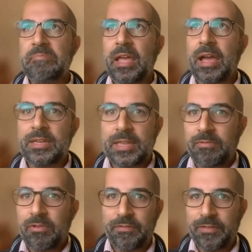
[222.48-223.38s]
I
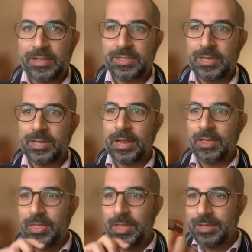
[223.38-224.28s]
never felt in. And I
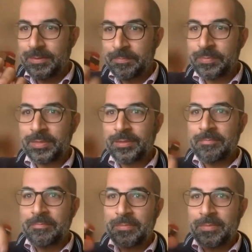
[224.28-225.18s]
think
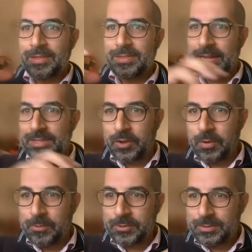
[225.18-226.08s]
that's
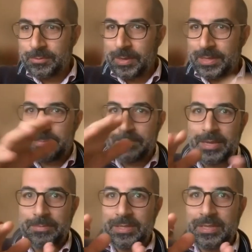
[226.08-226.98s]
almost what
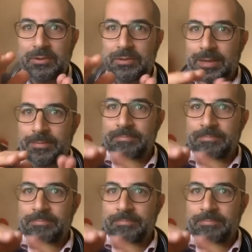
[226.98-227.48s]
made me say, okay,